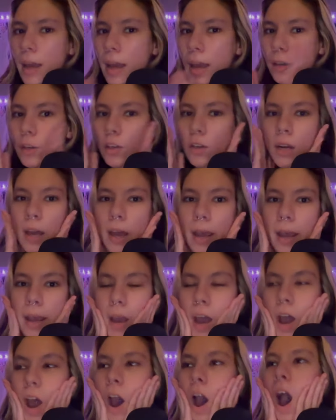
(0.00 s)
and you're like,
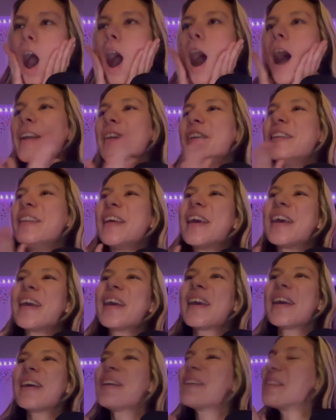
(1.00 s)

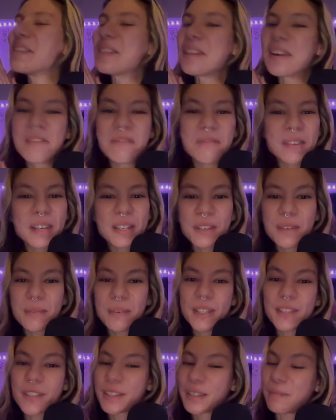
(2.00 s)
they love me so
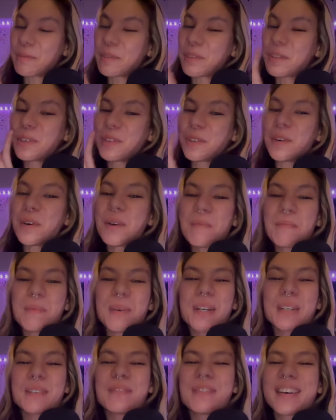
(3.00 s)
much because I'm so
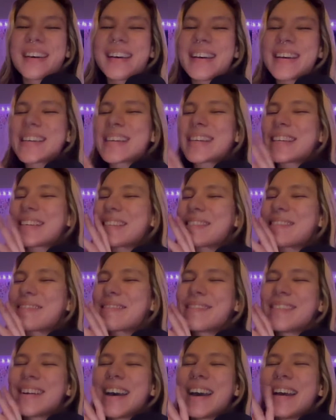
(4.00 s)
perfect, you
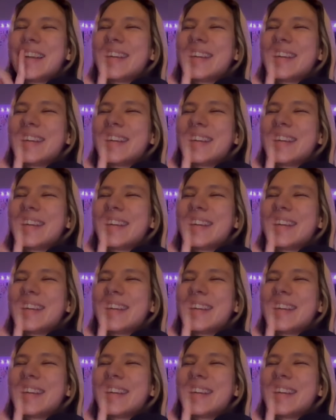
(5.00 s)
know.